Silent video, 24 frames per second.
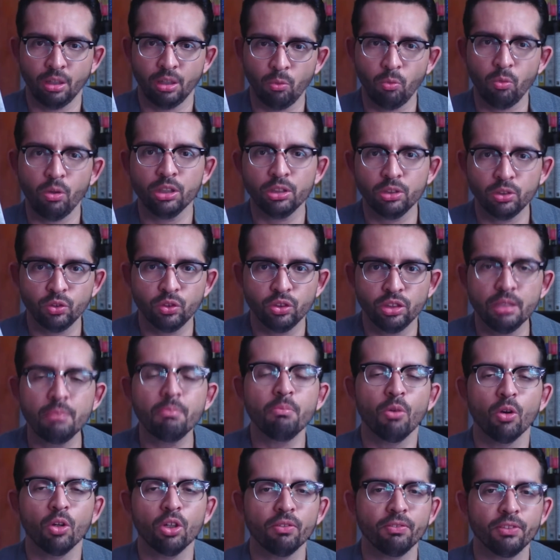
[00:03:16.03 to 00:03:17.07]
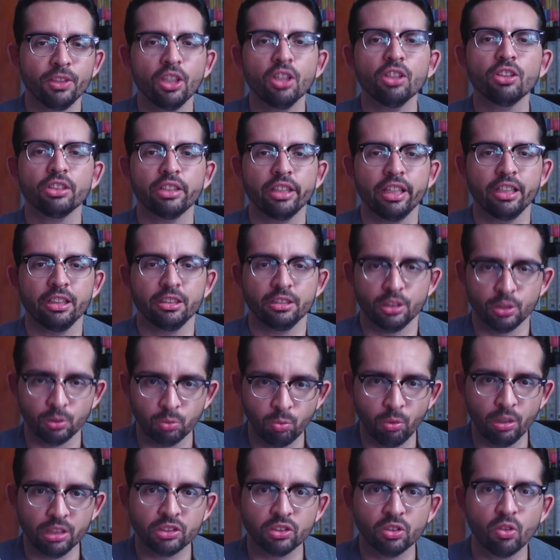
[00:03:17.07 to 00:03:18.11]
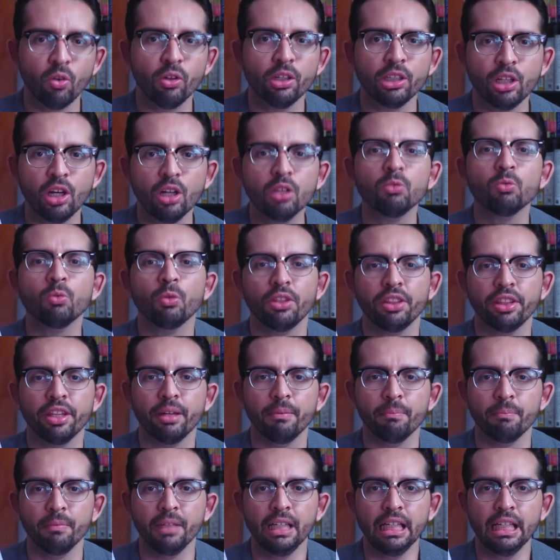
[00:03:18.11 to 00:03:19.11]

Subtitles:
I want to see more of the other characters. What's going on with them?